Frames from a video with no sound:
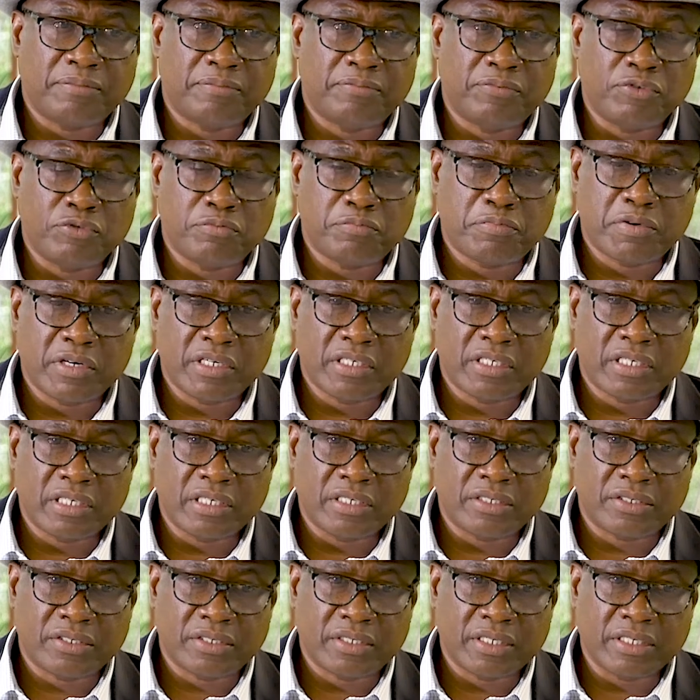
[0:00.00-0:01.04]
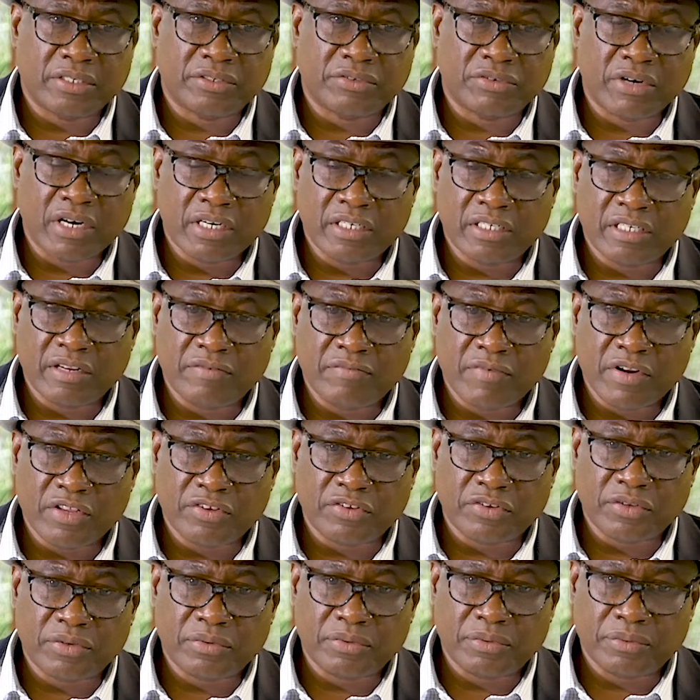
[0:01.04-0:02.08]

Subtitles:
footprint is relatively